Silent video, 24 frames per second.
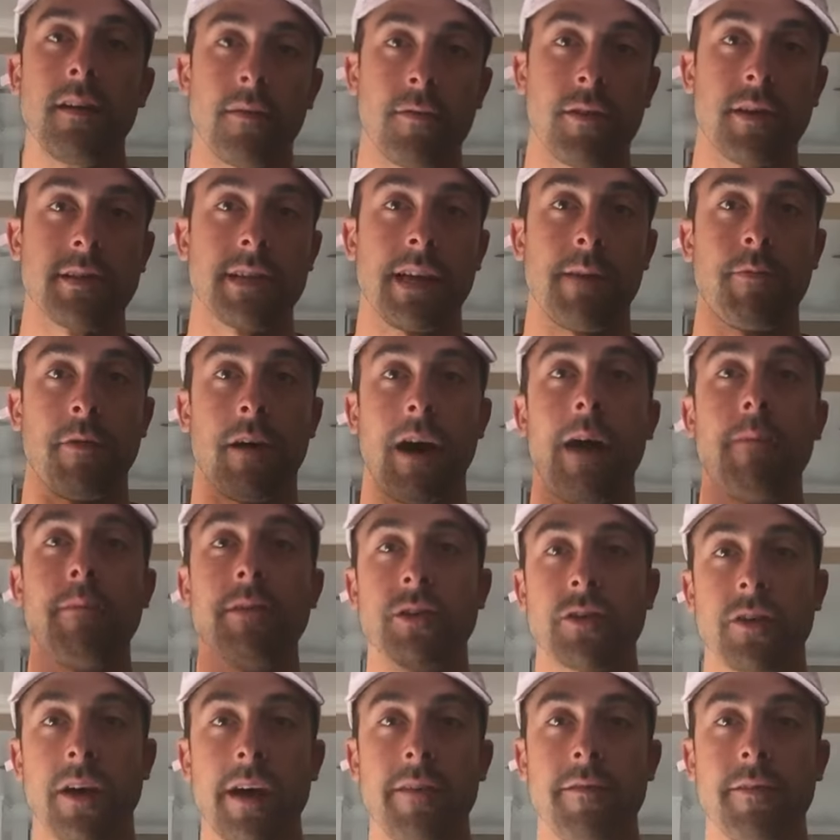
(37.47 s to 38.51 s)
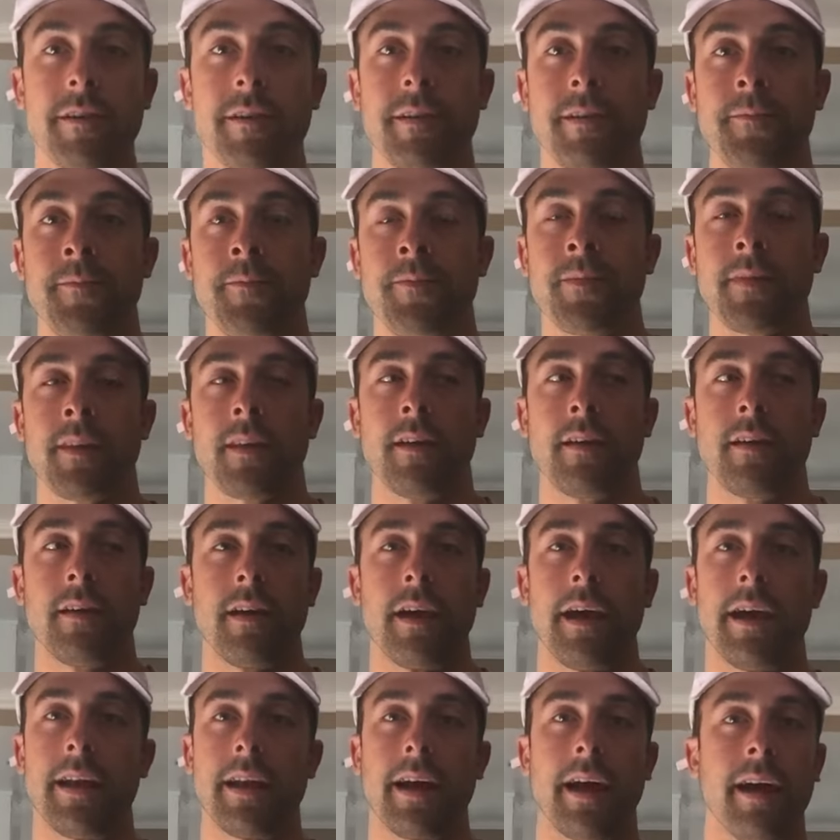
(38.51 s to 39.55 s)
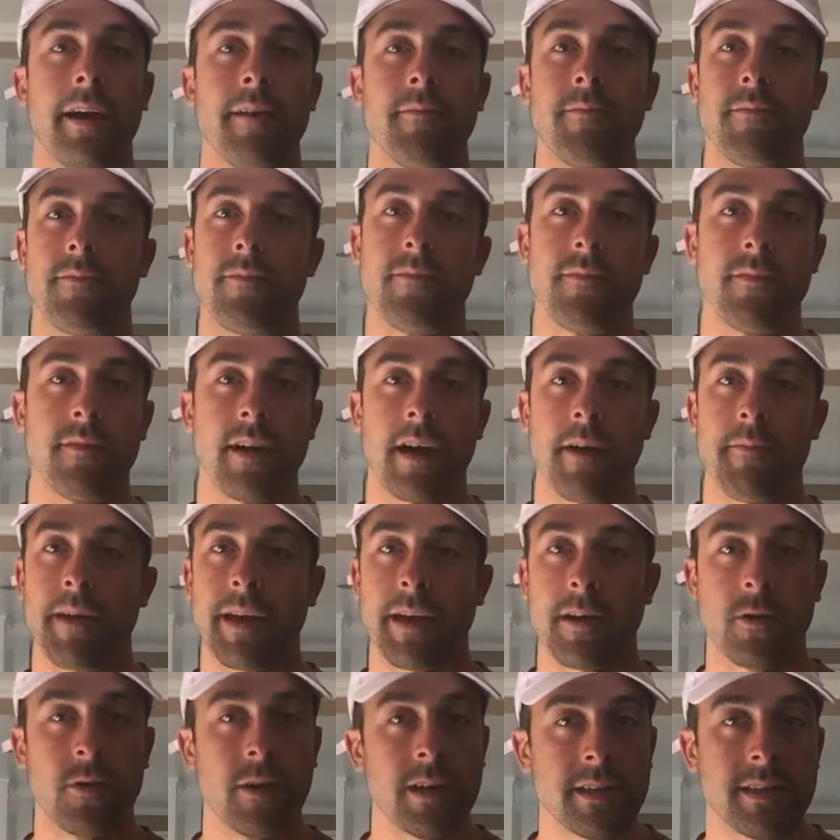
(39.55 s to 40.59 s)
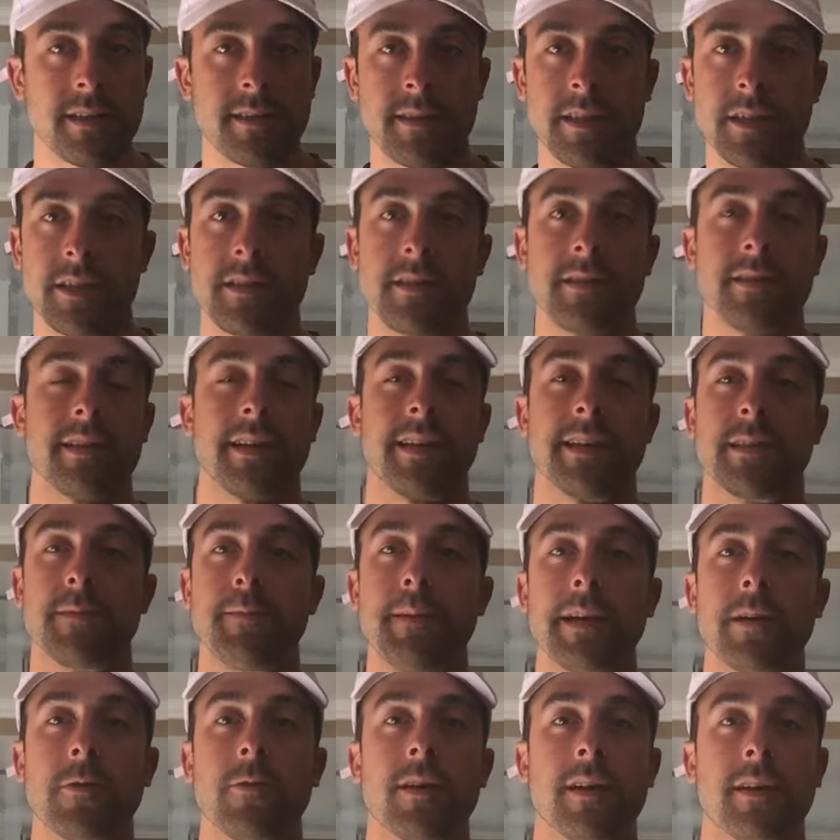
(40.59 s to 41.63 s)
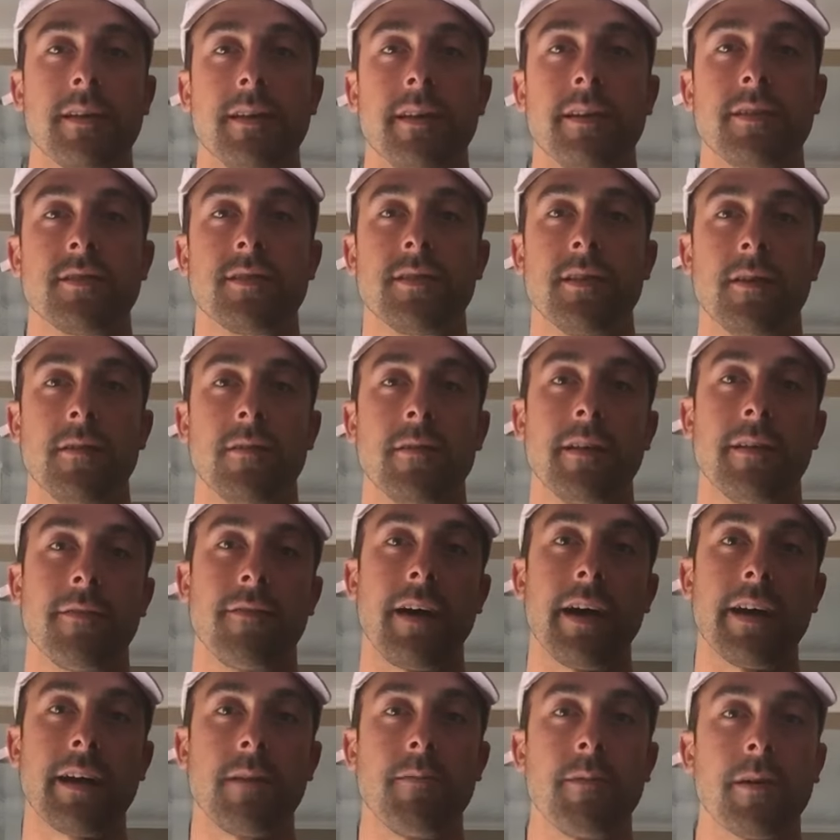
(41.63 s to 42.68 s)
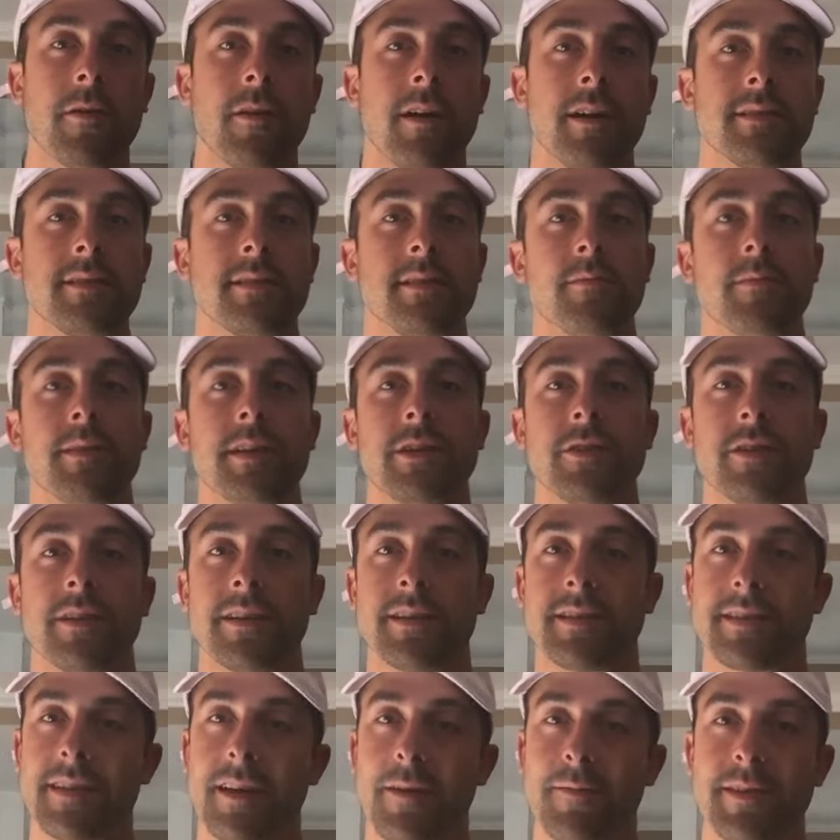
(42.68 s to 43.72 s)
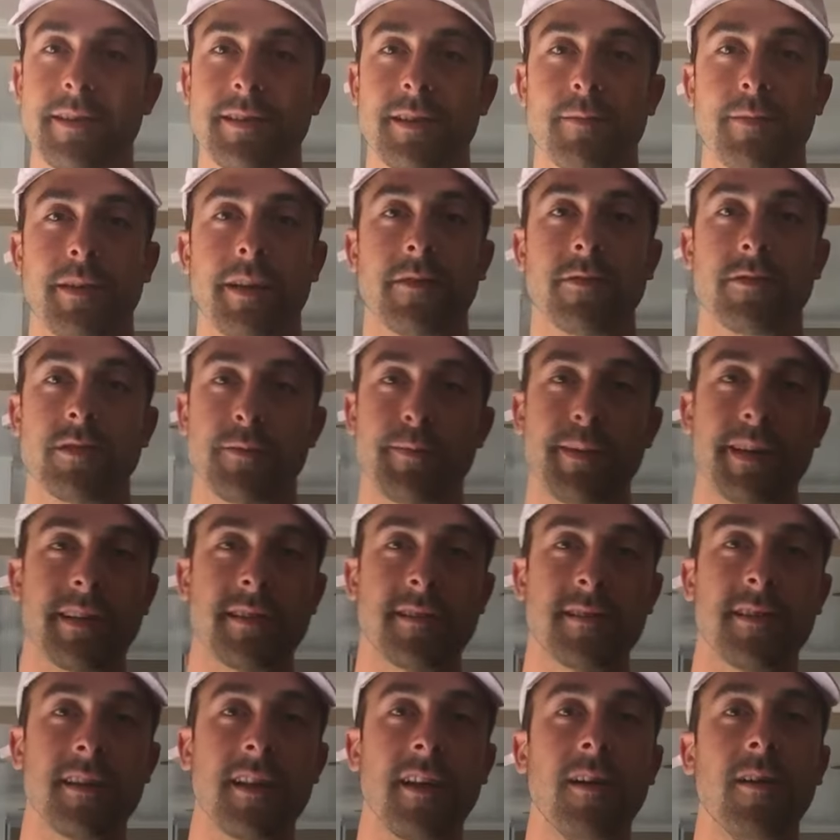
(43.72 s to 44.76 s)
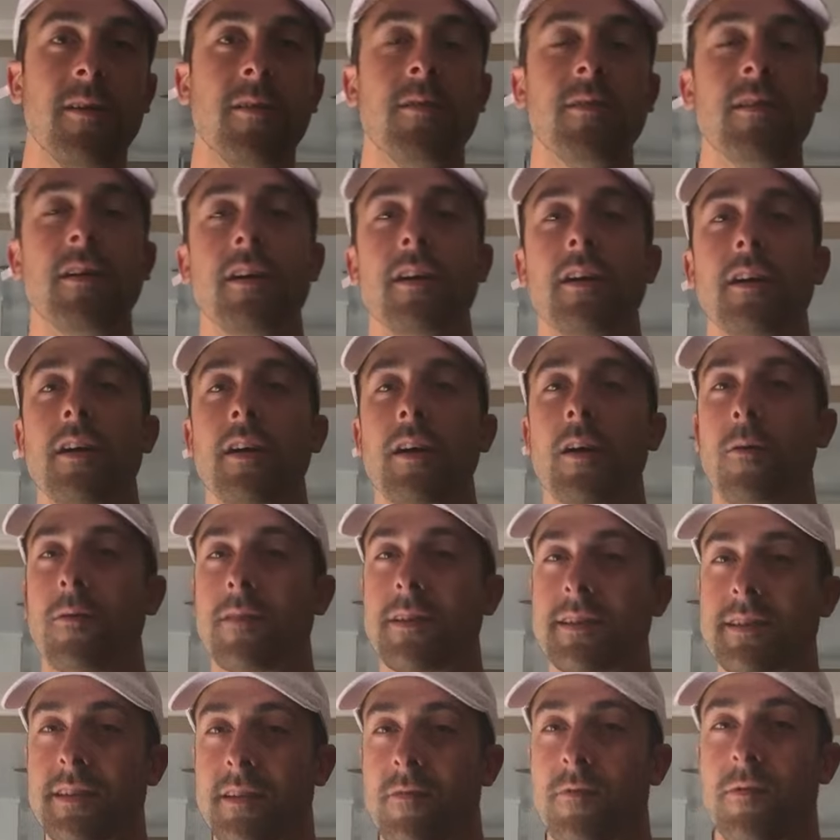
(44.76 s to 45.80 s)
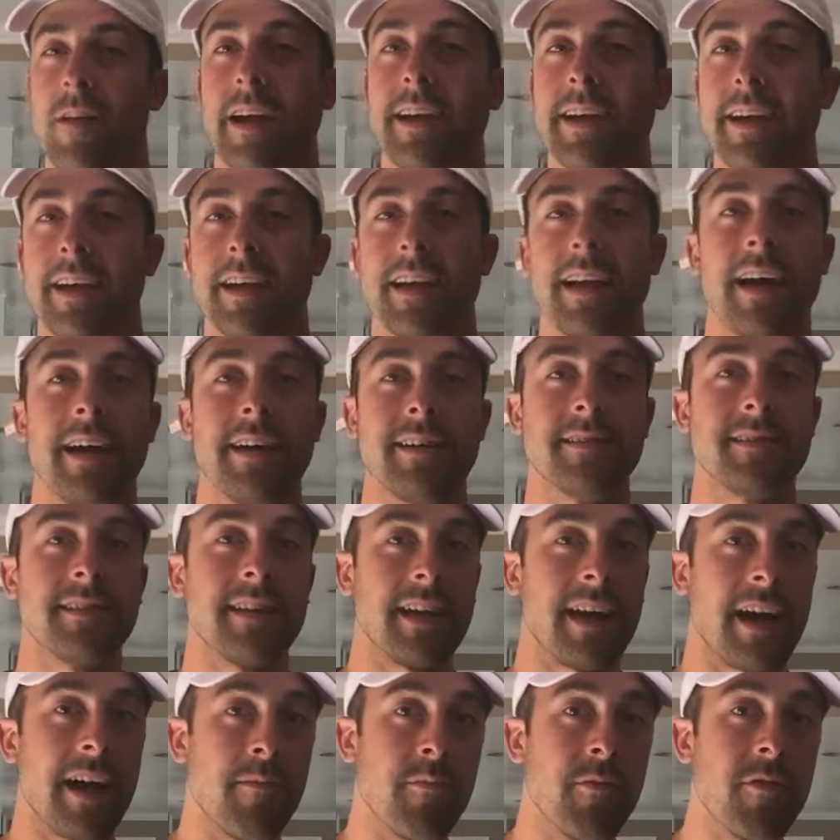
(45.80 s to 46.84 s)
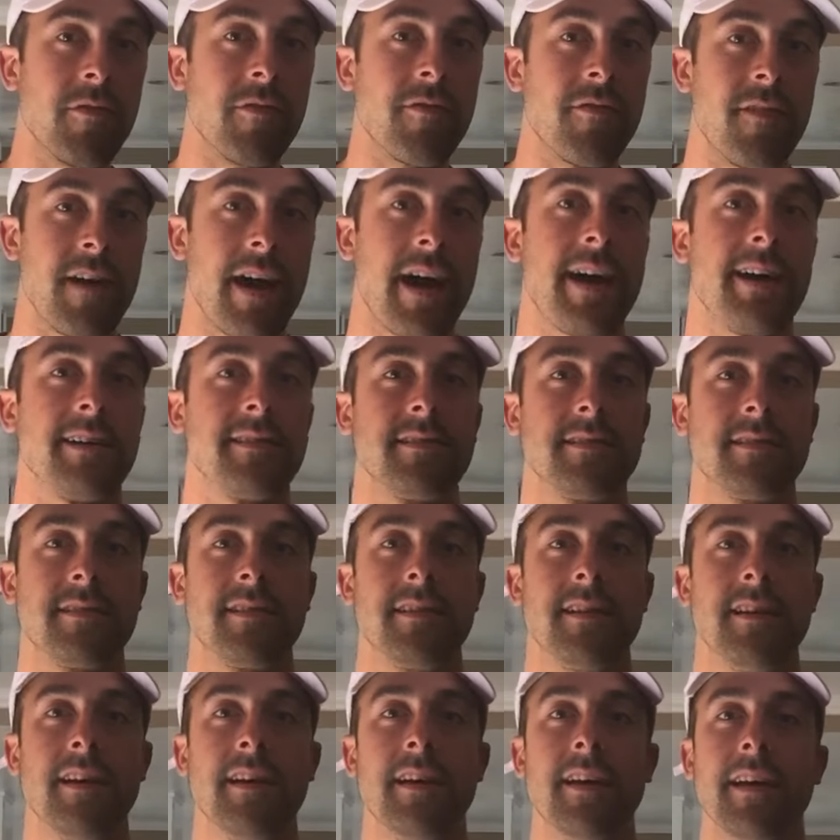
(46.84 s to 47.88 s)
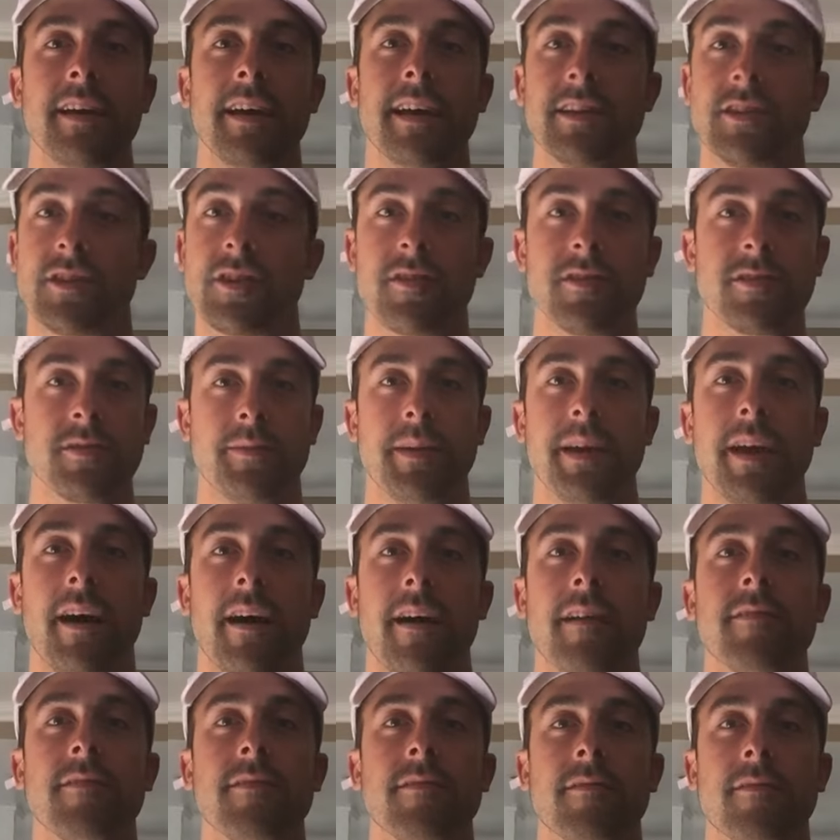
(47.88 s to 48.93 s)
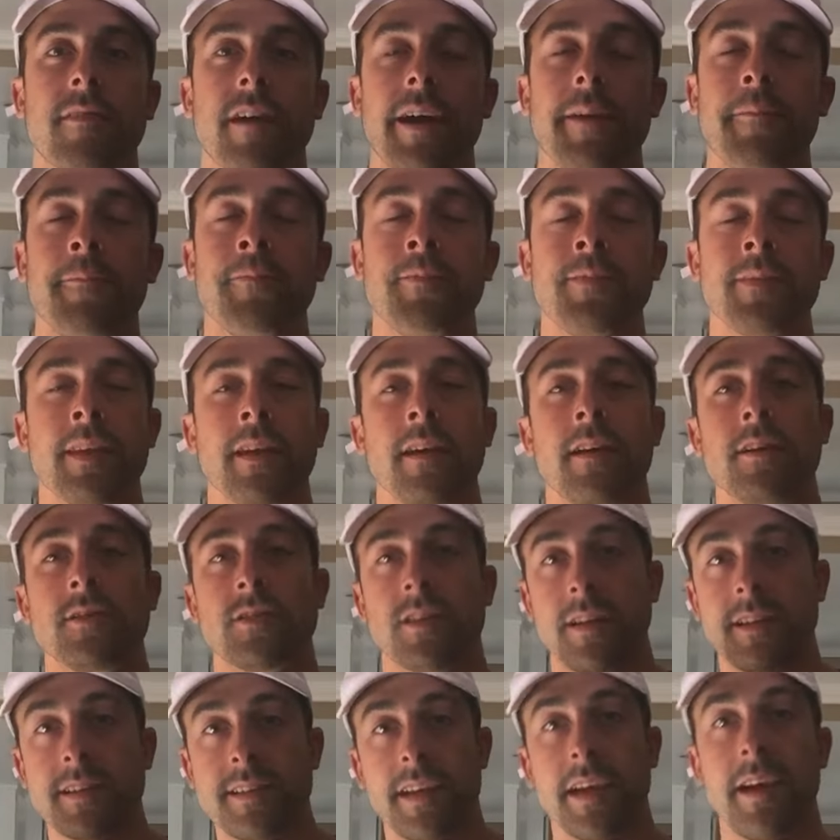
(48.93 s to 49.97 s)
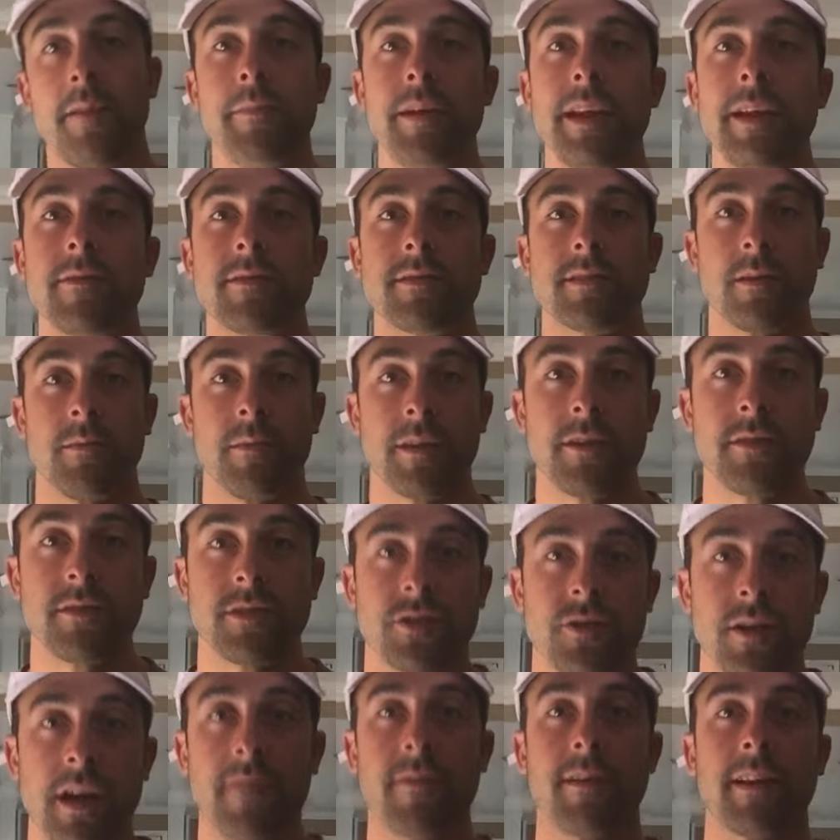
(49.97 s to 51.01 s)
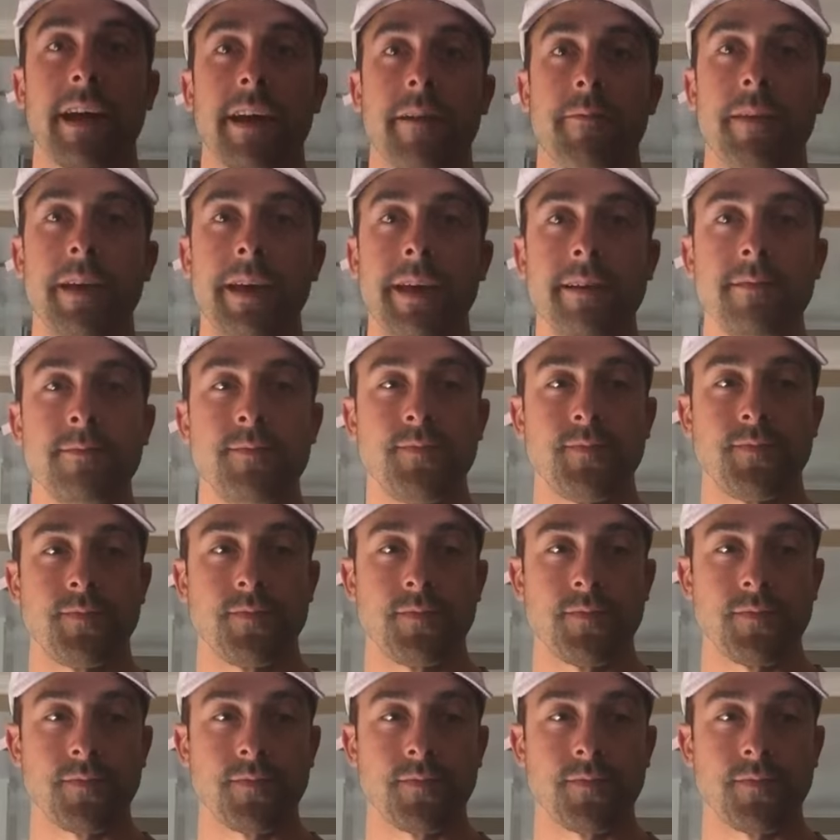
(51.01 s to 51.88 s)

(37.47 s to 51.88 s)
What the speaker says: For example, I'm a driver and I make quick decisions and I speak quickly. So if I come across somebody trying to sell me something who speaks slow or doesn't recognize that I move fast, it turns me off, right? So let's say I'm meeting with somebody who's a driver like me,